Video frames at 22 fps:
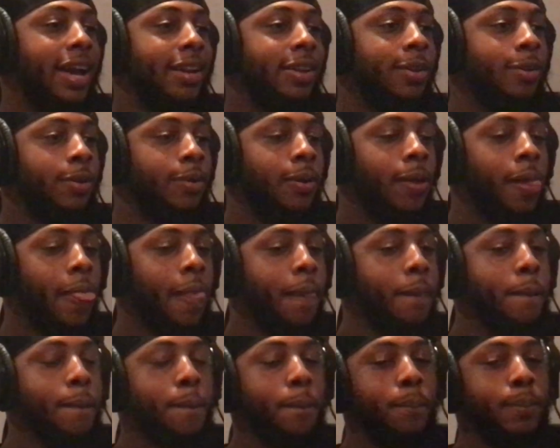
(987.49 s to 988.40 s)
I knew.
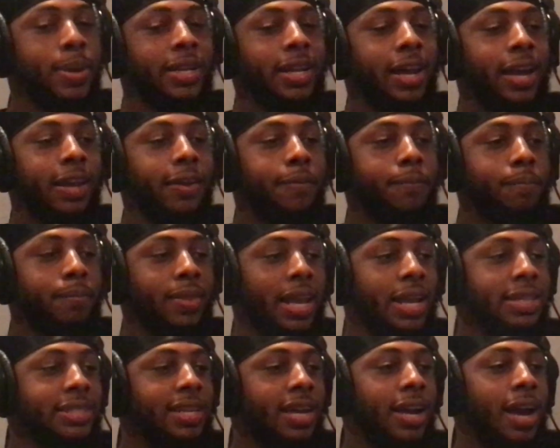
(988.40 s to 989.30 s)
But like,
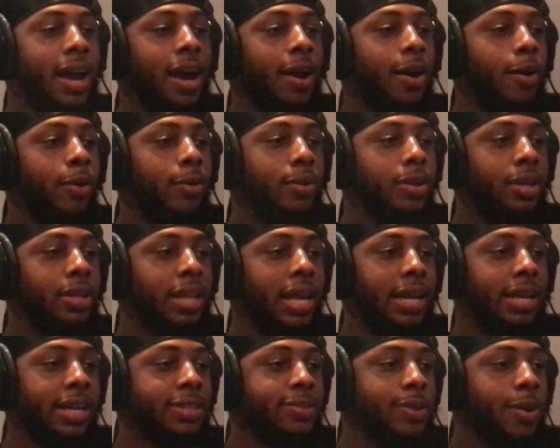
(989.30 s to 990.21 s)
as I got older,
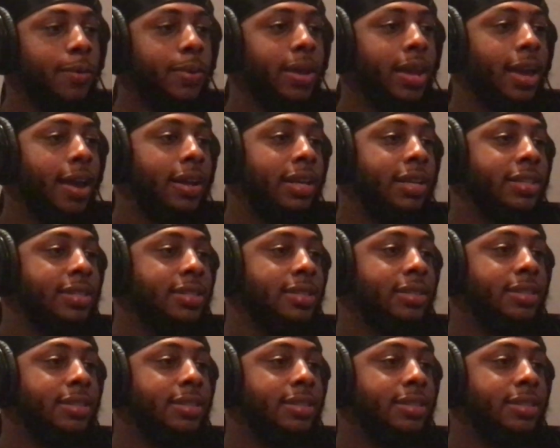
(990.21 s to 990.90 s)
like that's why we had these